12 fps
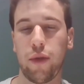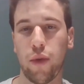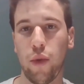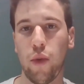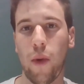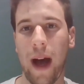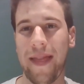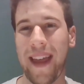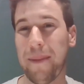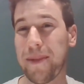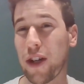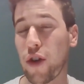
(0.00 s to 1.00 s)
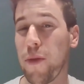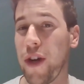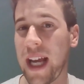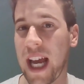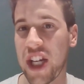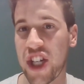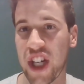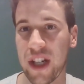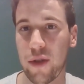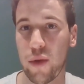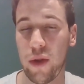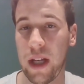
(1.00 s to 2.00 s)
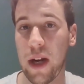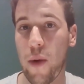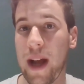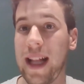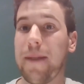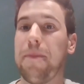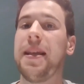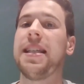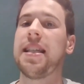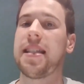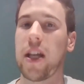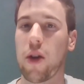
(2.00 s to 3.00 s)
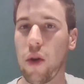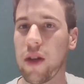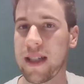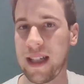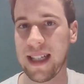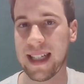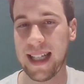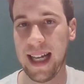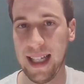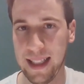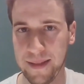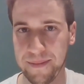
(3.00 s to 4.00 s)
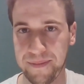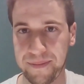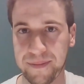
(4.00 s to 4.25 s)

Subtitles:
to adapt their communication in a way that business stakeholders understand.